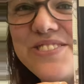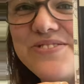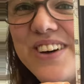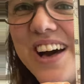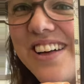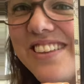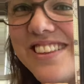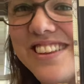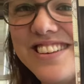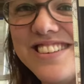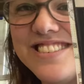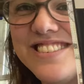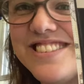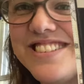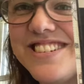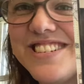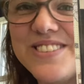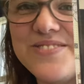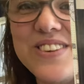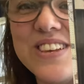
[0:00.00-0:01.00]
about this
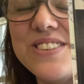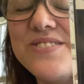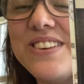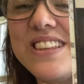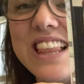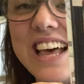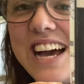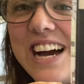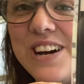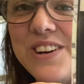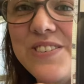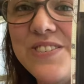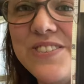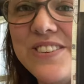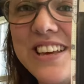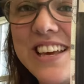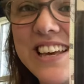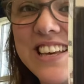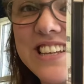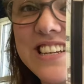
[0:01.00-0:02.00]
just makes me laugh,
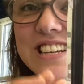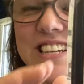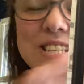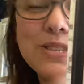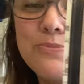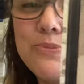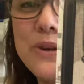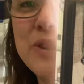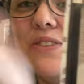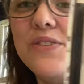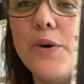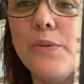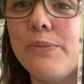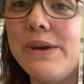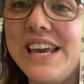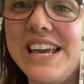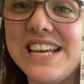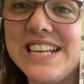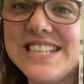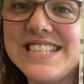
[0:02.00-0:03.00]
and it's a beautiful
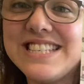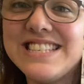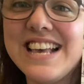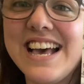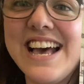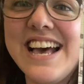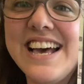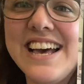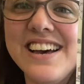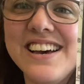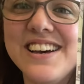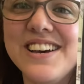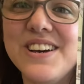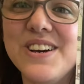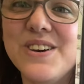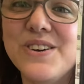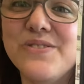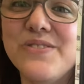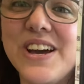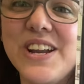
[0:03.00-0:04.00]
piece.
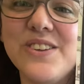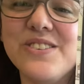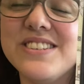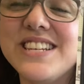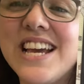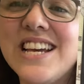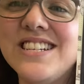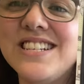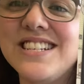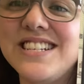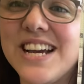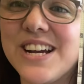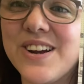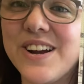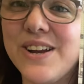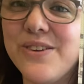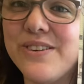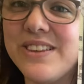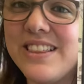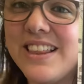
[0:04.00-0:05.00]
I don't tend to
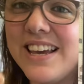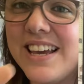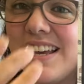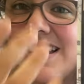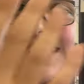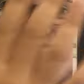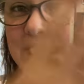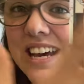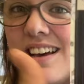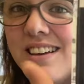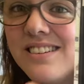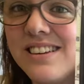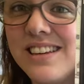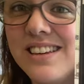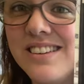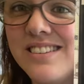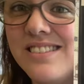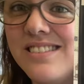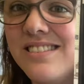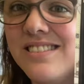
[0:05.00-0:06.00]
decorate with like
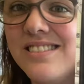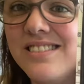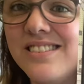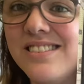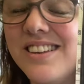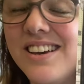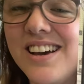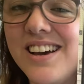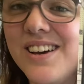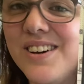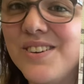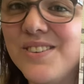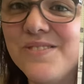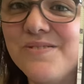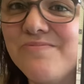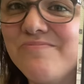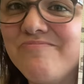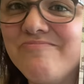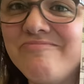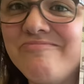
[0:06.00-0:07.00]

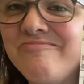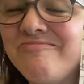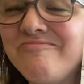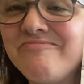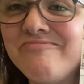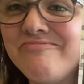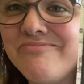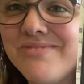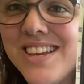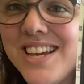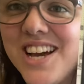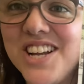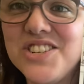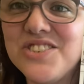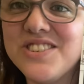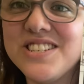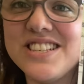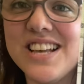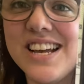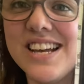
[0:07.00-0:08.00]
Italian,
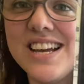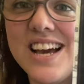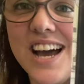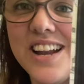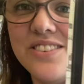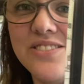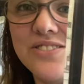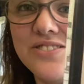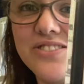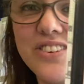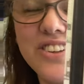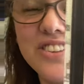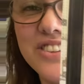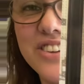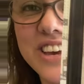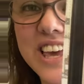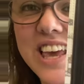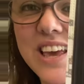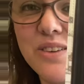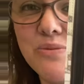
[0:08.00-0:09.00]
countryside kind of
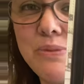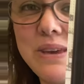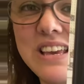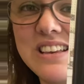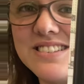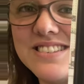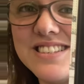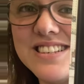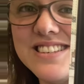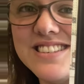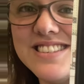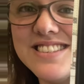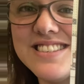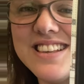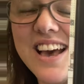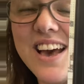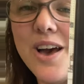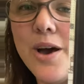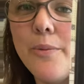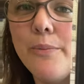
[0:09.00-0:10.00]
looking pieces,
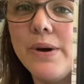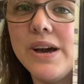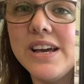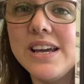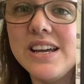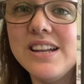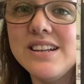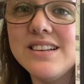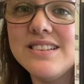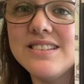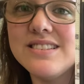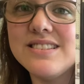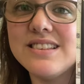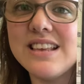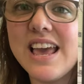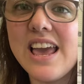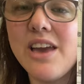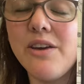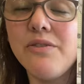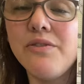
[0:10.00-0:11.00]
but it is
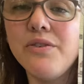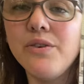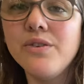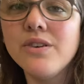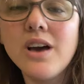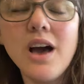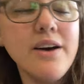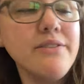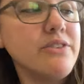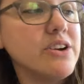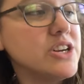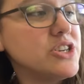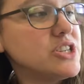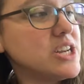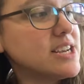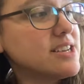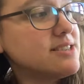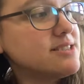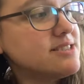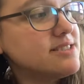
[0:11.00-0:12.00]
a full coverage
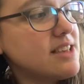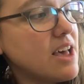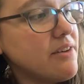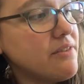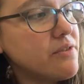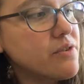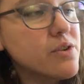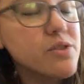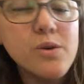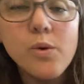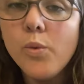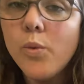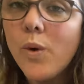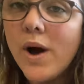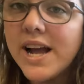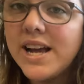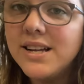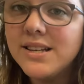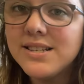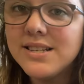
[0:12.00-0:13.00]
except for the
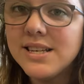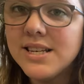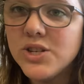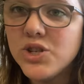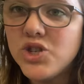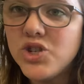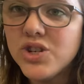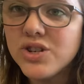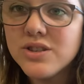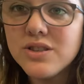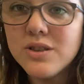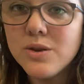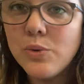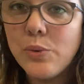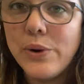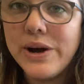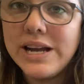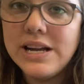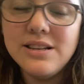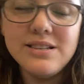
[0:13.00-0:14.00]
white is just the
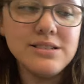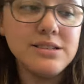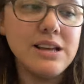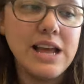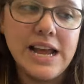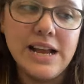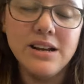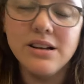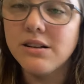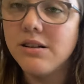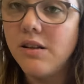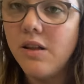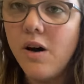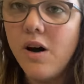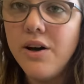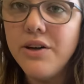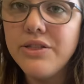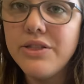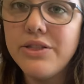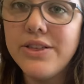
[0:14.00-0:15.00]
white Ada
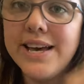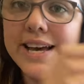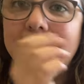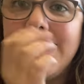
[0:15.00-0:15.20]
cloth.